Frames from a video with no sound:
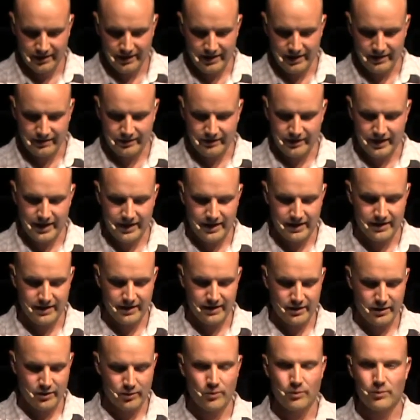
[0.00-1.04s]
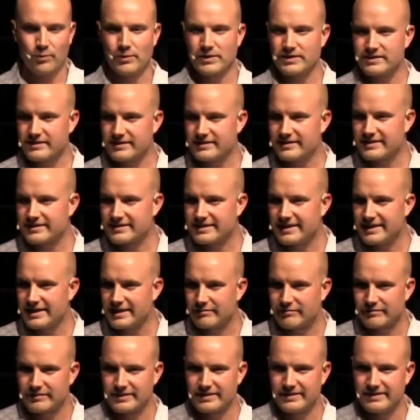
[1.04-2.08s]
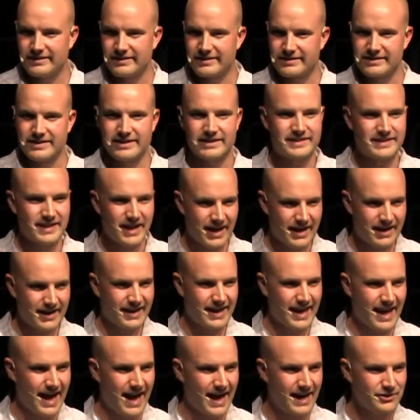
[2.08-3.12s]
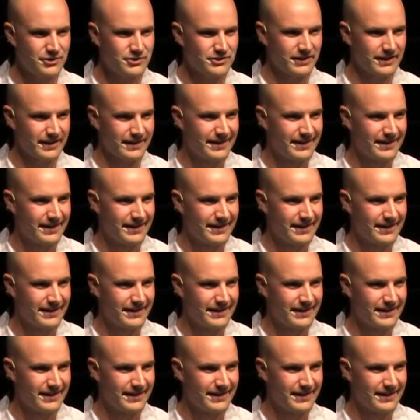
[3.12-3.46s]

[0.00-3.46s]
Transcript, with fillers: And I thought, what's in this gift? Is it a ton of cash?